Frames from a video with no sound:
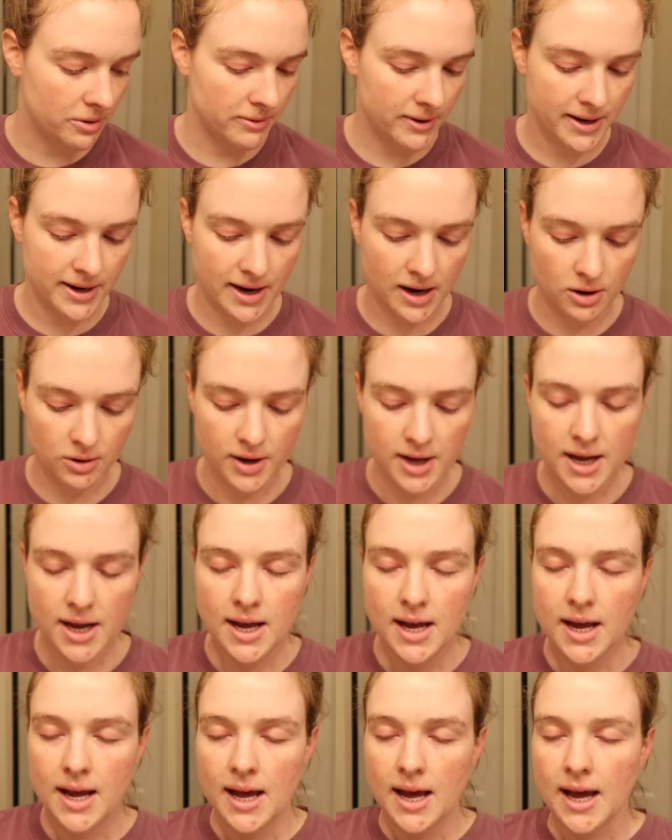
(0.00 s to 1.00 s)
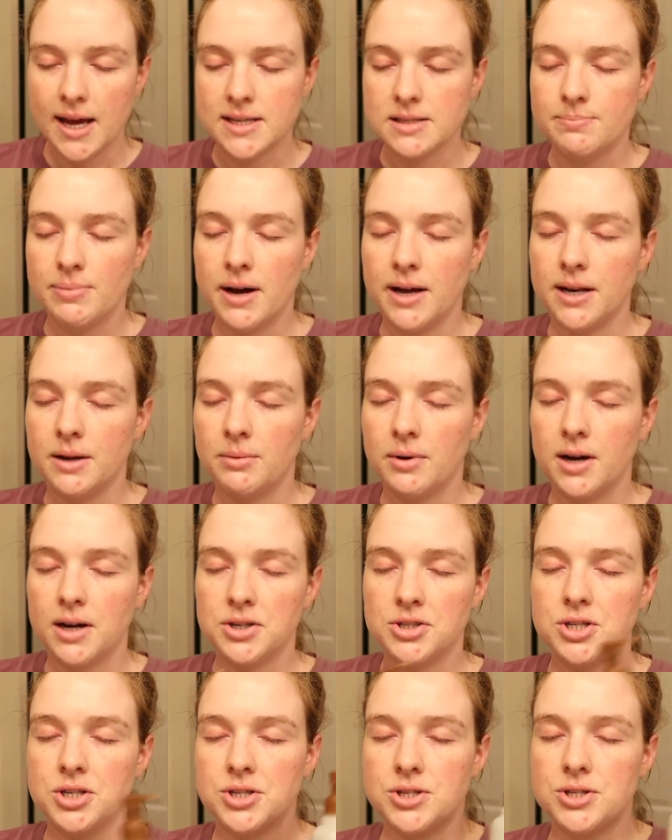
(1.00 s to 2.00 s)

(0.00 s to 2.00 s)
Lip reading: right now as body wash.